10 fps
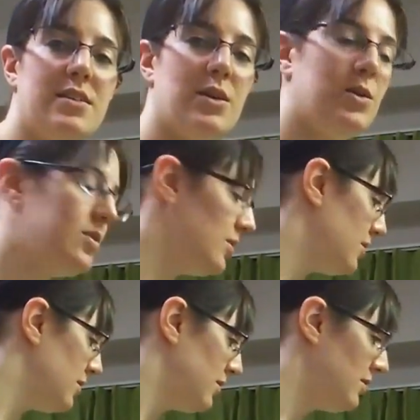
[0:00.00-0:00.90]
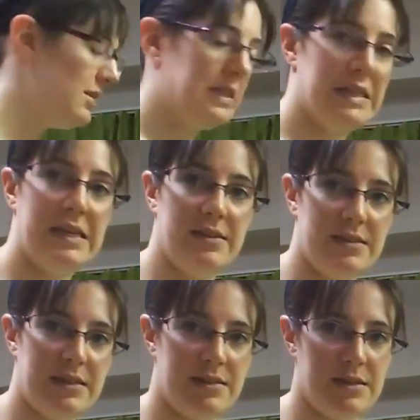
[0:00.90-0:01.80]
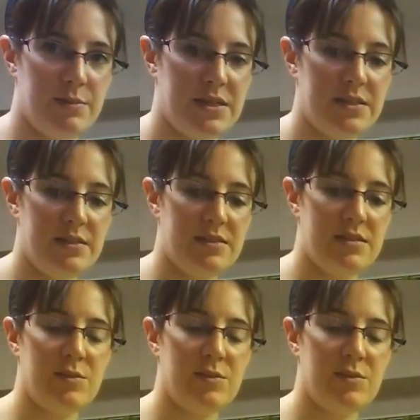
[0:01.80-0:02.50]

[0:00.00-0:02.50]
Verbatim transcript: So, the things had 10 minutes,